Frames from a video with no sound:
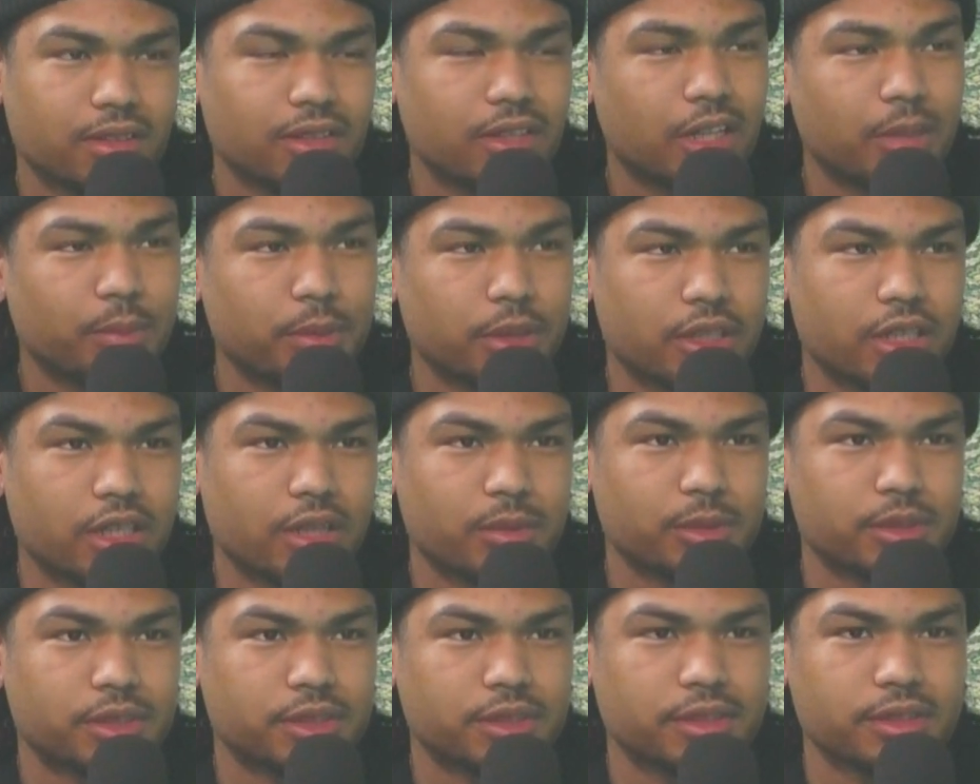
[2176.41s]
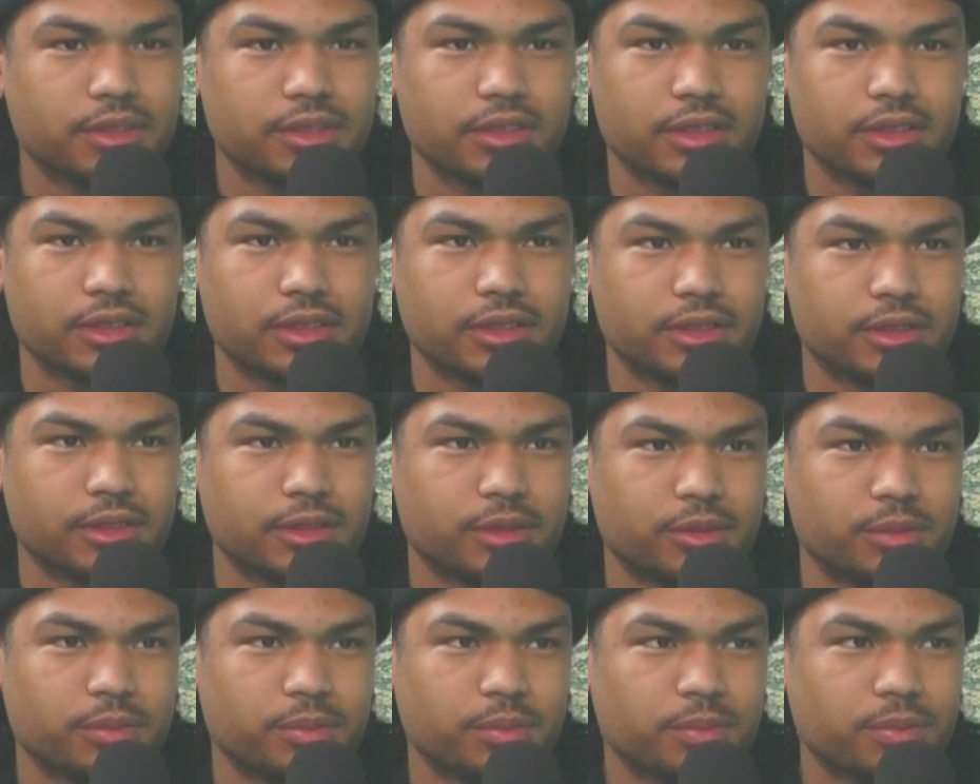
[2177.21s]
Up and coming.
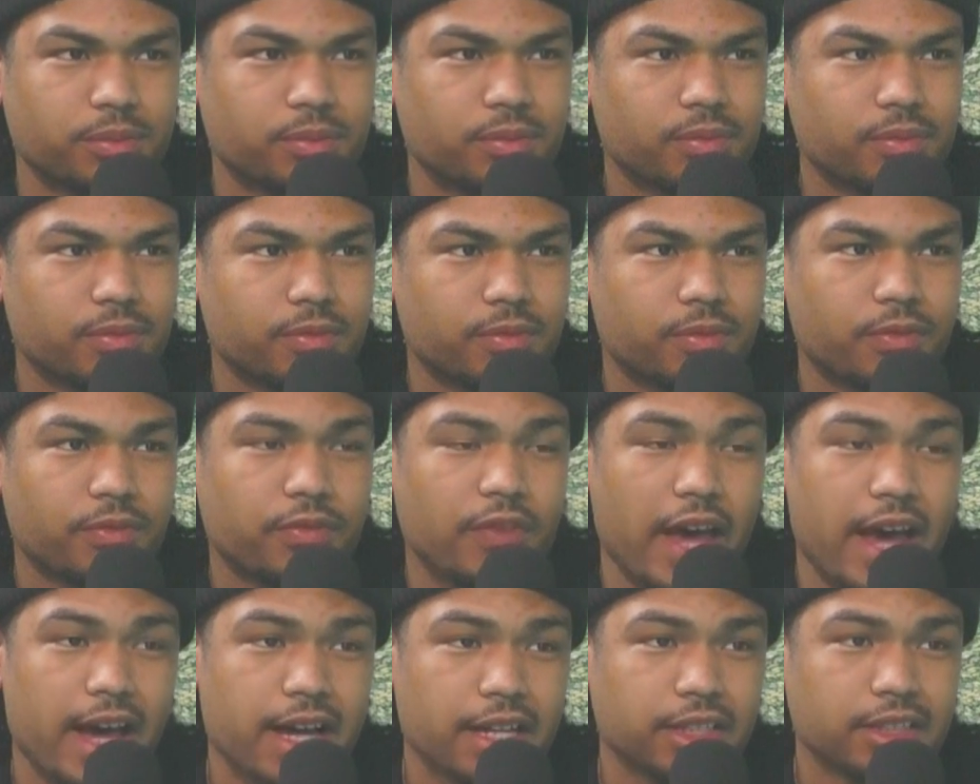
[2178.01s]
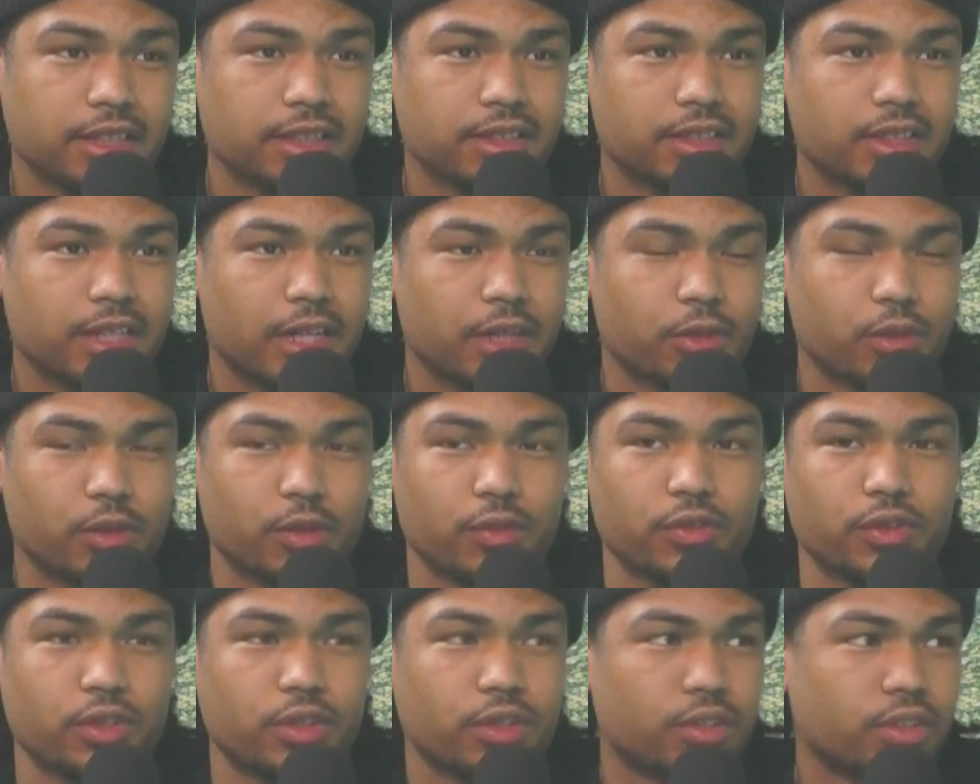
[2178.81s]
Fatty. I don't know
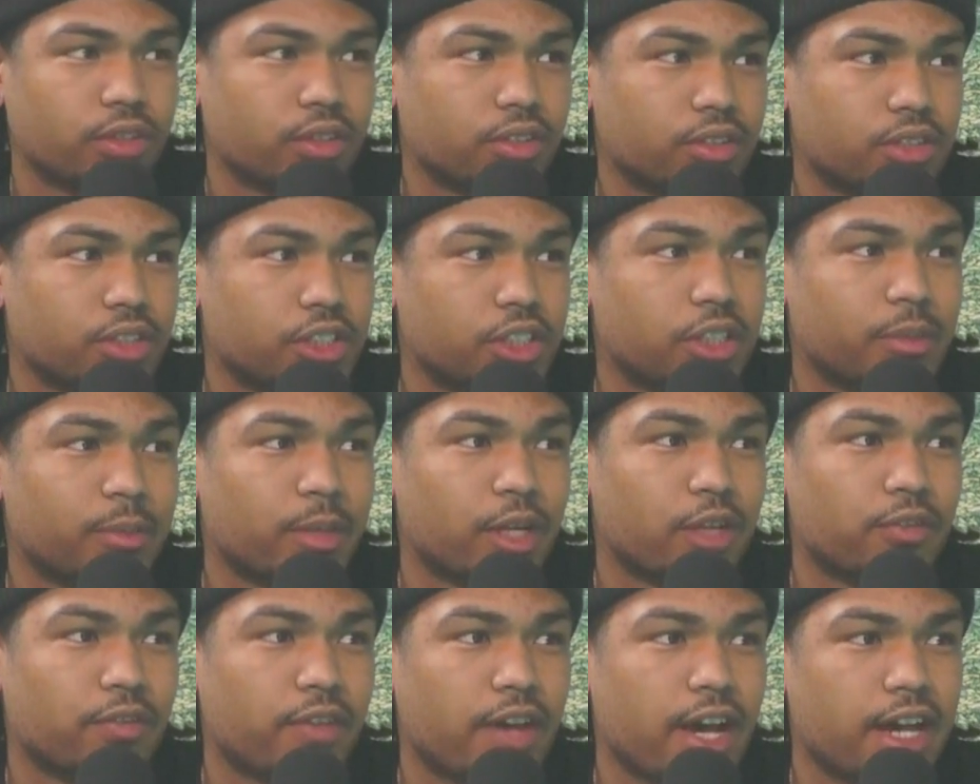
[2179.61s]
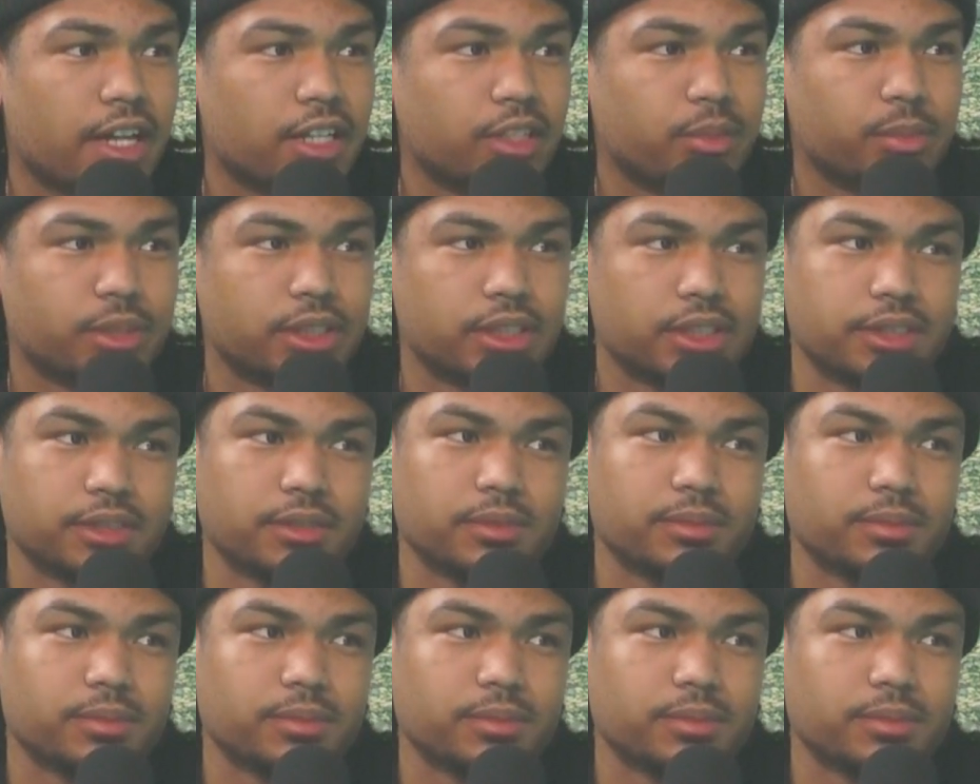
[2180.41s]
if you heard about Fatty, but